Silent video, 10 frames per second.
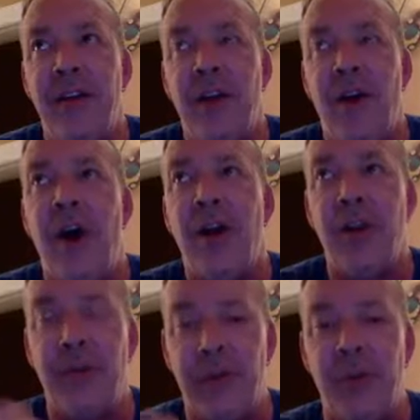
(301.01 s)
all
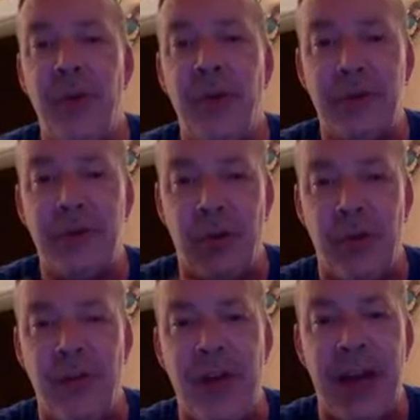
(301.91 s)
of the books sort
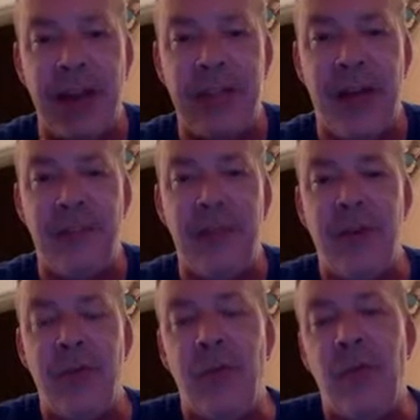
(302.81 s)
of got
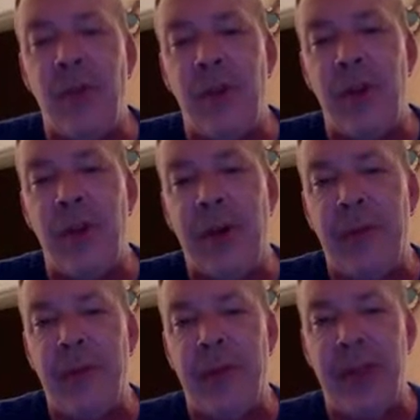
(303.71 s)
accepted or the
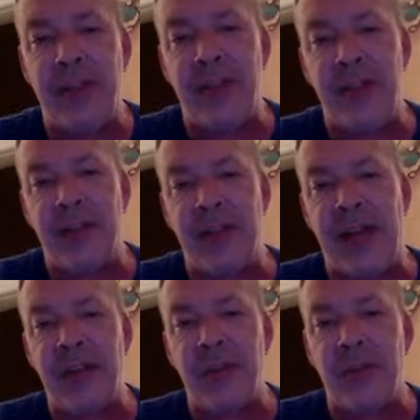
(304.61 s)
publication
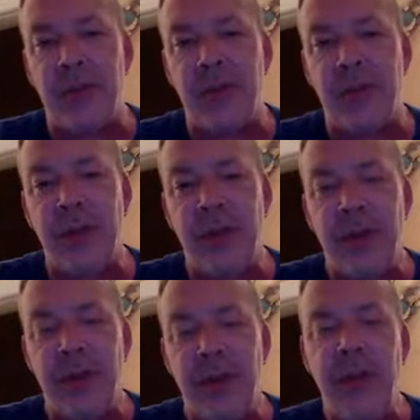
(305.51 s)
schedule
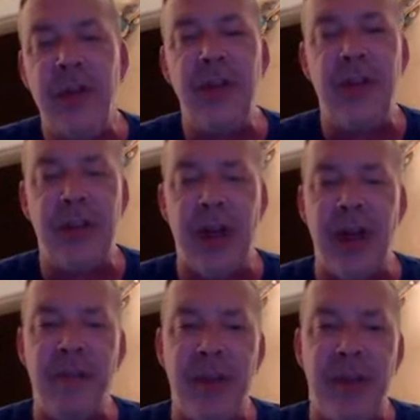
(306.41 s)
kind
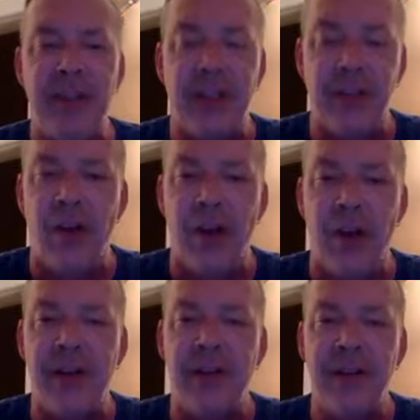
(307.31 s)
of makes it look
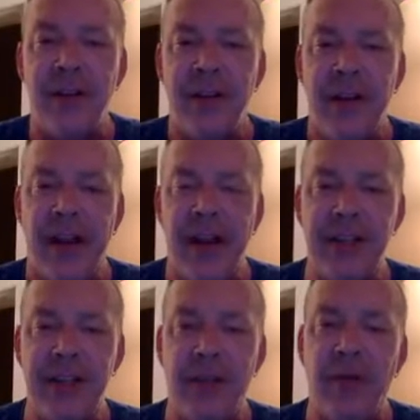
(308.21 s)
as
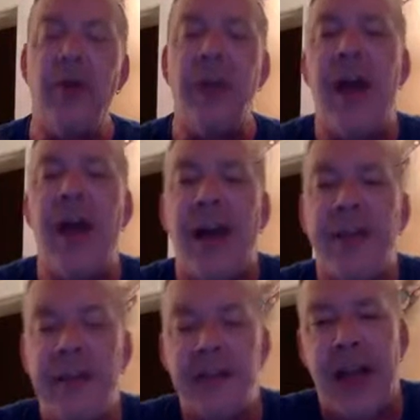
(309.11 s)
if, oh yeah,
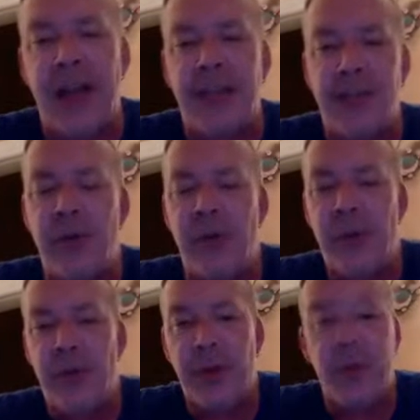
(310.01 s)
this guy just wrote
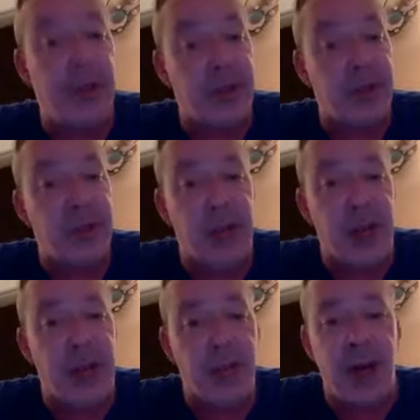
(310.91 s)
3 books in
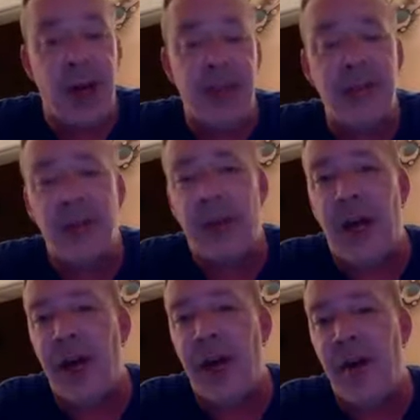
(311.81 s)
9 months.
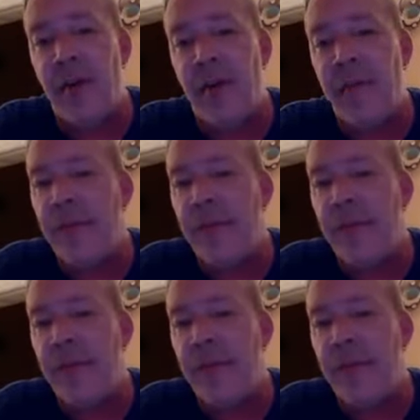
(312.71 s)
And